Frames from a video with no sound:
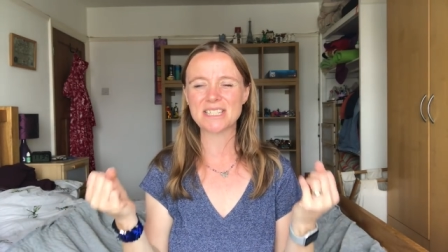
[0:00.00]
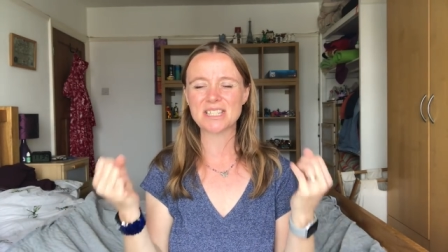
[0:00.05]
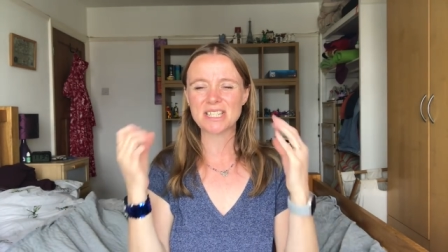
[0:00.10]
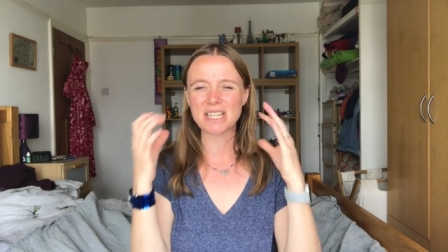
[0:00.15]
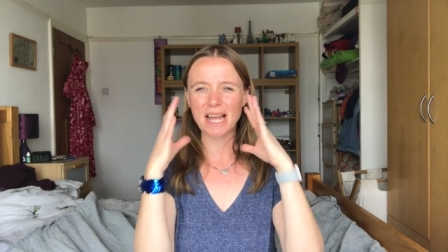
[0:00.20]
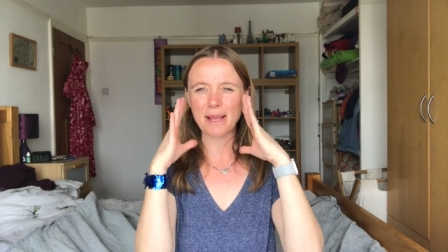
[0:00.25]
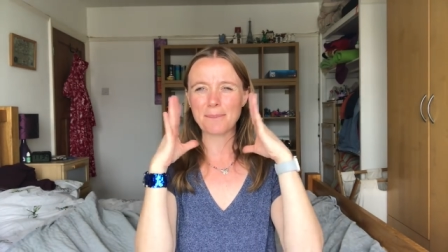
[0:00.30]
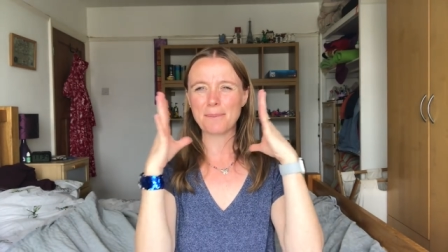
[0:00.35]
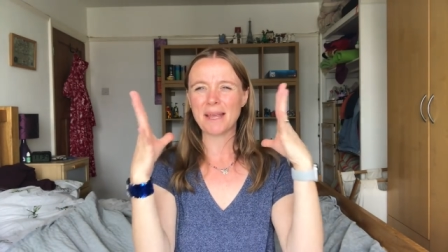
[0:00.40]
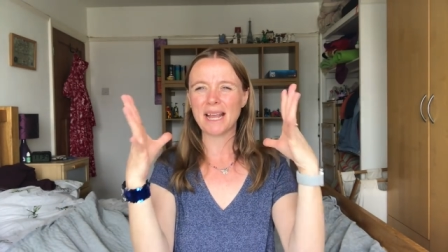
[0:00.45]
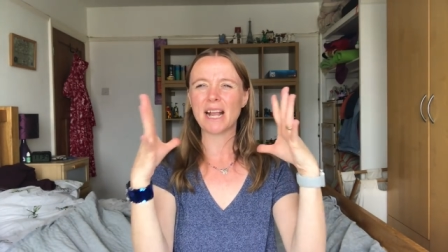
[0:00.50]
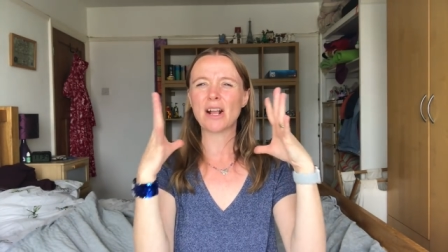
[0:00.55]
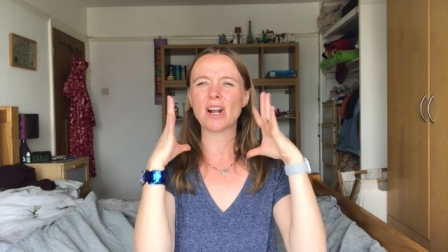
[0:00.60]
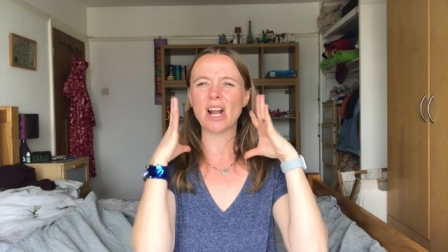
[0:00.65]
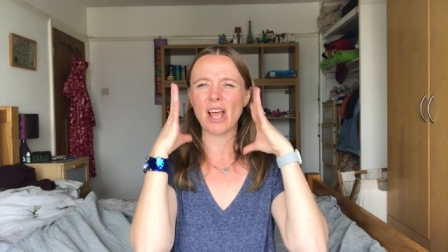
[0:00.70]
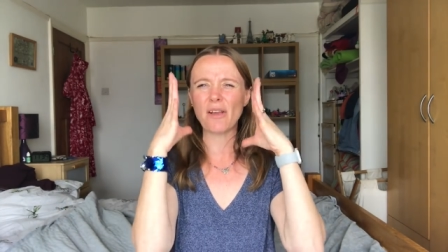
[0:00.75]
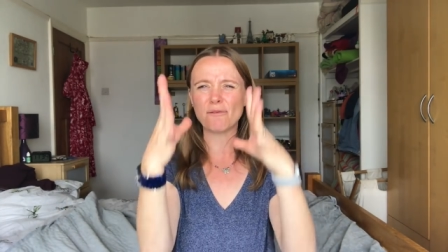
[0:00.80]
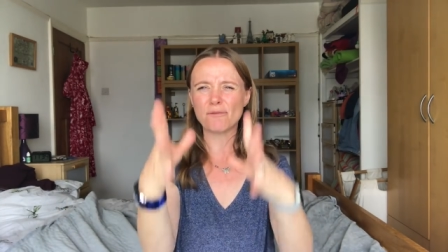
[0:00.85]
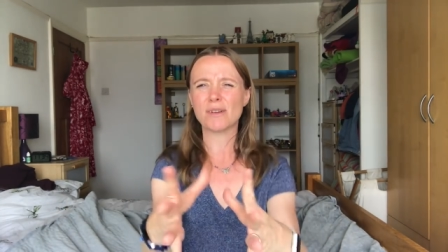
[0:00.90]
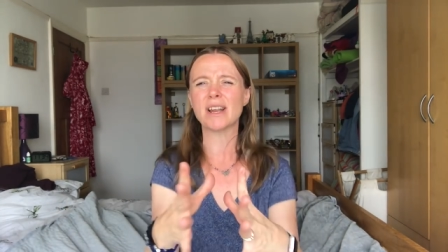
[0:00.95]
just like being
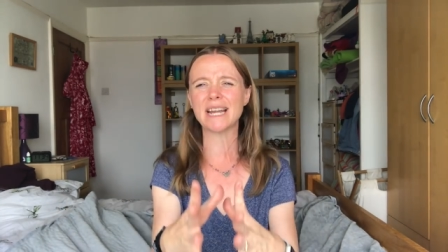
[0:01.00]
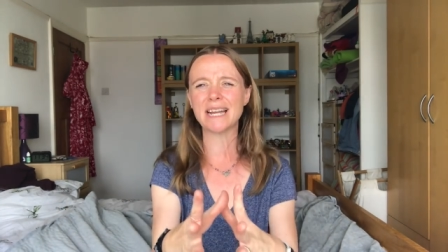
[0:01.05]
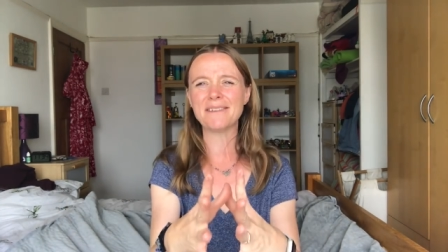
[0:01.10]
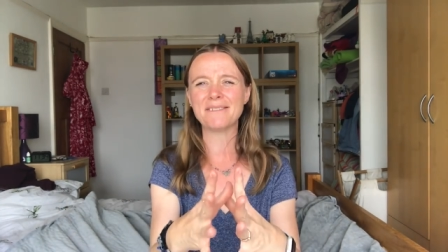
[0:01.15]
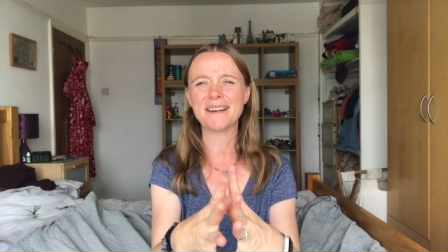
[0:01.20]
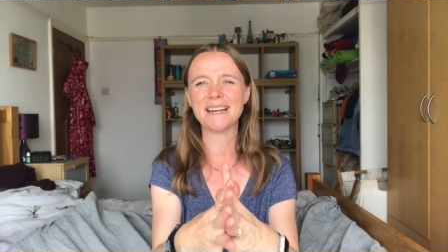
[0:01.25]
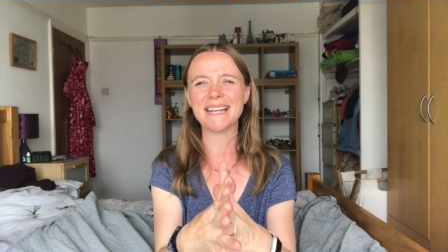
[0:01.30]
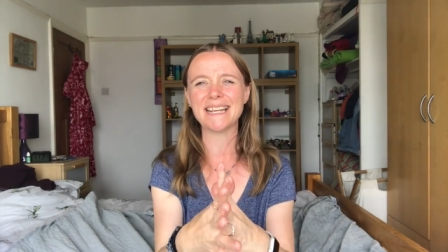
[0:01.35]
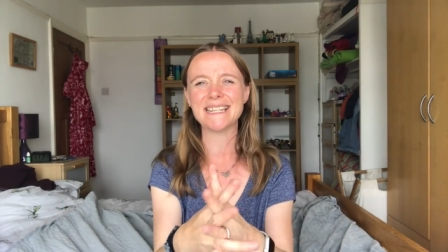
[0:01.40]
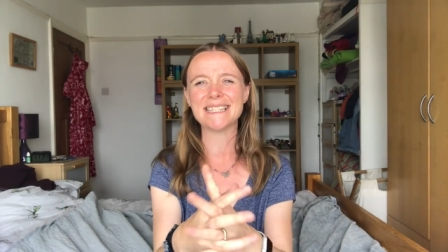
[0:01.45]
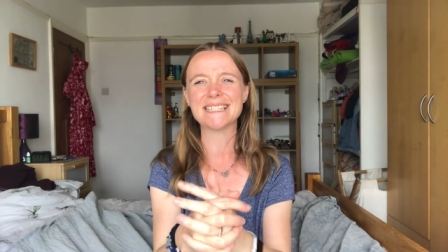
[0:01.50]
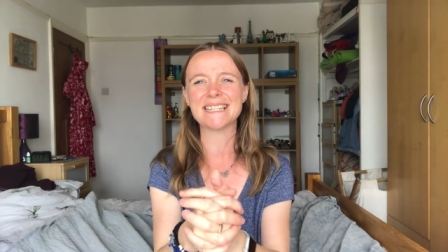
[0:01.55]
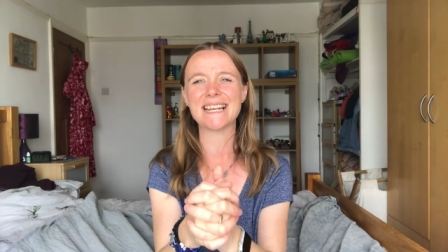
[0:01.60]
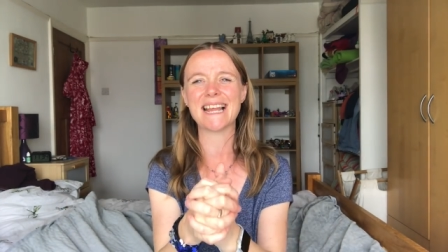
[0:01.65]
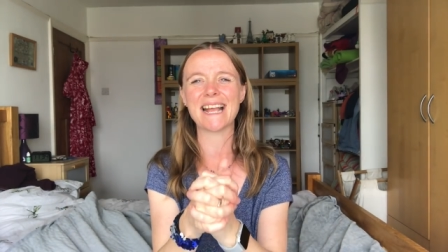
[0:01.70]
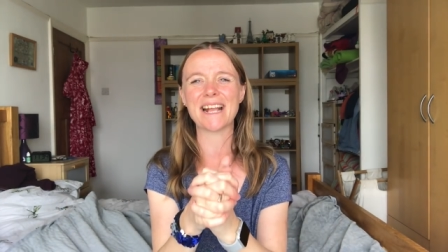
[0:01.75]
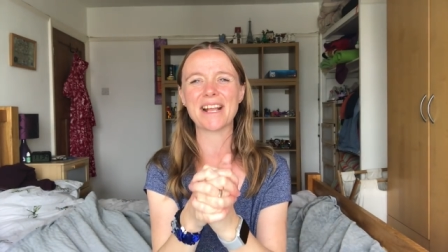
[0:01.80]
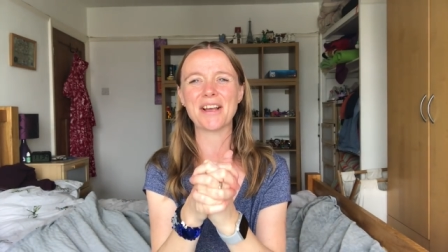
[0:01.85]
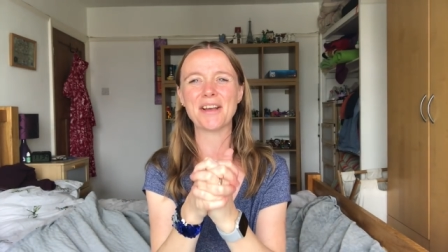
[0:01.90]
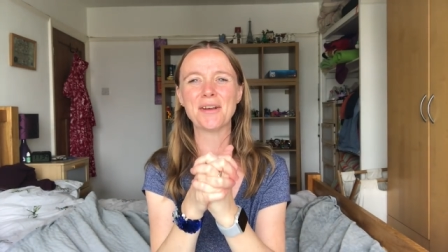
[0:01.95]
like really, really into
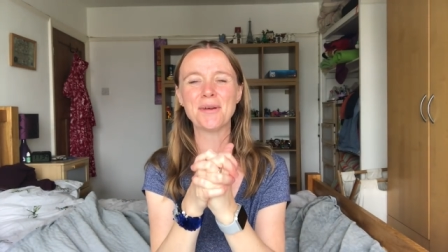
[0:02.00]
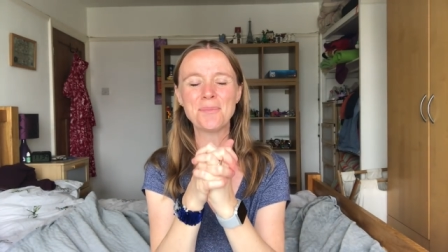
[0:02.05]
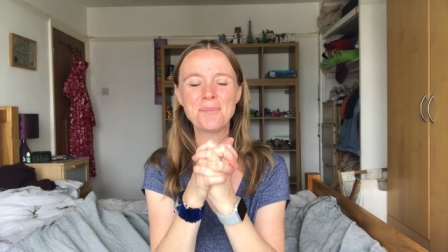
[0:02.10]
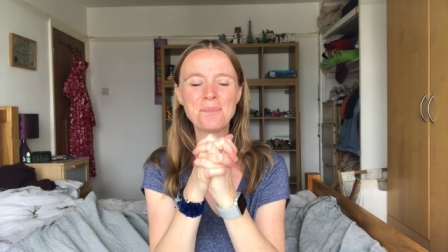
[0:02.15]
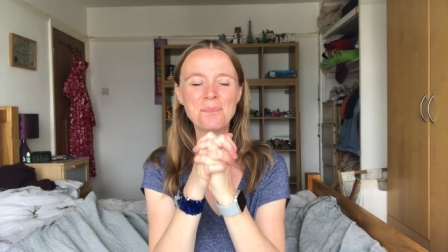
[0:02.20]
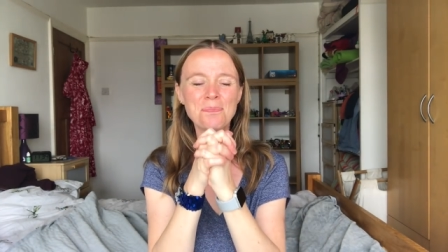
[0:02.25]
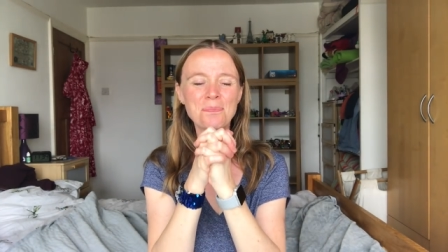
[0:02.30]
Lego.